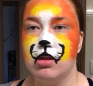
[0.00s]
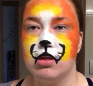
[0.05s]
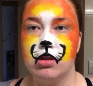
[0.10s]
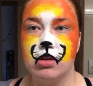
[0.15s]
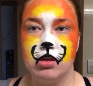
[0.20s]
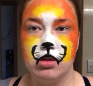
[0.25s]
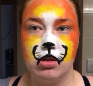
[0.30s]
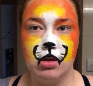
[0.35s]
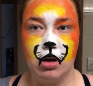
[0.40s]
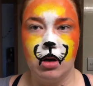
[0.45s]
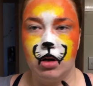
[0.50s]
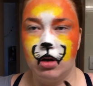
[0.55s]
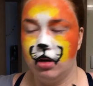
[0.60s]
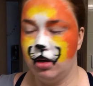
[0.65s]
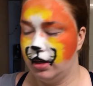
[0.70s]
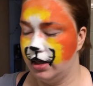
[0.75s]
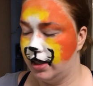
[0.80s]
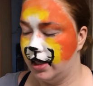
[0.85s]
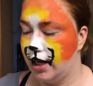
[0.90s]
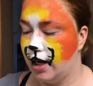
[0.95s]
So
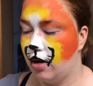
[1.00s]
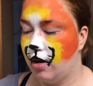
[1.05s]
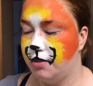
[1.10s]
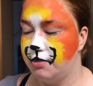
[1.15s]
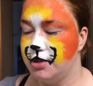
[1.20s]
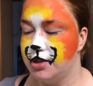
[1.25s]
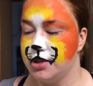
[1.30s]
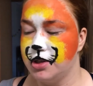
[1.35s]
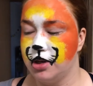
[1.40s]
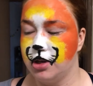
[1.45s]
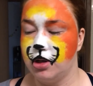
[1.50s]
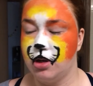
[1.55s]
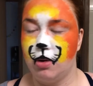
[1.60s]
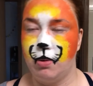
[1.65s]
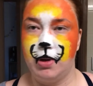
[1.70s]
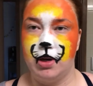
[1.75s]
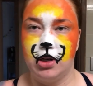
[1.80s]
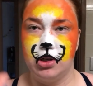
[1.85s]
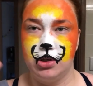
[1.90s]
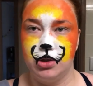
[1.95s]
now I'm just going to go
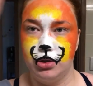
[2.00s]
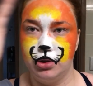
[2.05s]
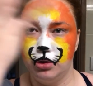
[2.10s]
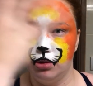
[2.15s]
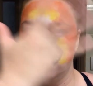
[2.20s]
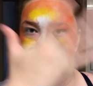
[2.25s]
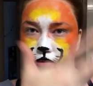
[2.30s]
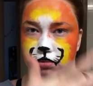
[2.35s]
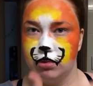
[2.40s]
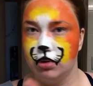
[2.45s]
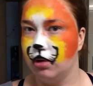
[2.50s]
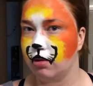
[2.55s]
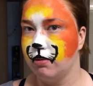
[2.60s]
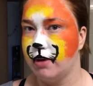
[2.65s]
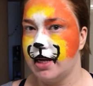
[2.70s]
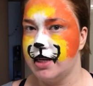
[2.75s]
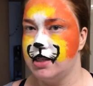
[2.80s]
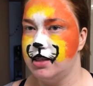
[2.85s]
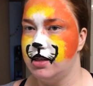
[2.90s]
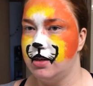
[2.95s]
in and do the
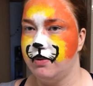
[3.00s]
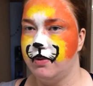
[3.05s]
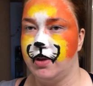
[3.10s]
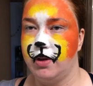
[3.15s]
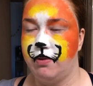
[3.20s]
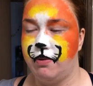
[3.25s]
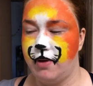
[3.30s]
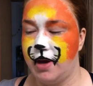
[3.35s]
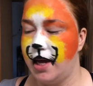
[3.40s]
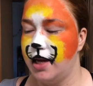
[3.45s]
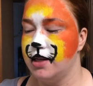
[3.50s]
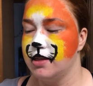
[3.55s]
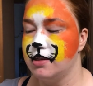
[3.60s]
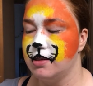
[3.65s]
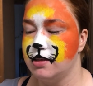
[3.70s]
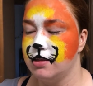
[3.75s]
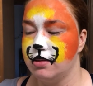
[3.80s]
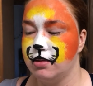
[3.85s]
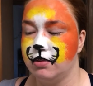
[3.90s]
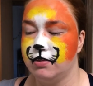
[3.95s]
rest of the
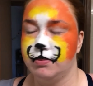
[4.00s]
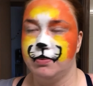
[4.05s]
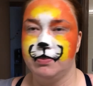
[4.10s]
face.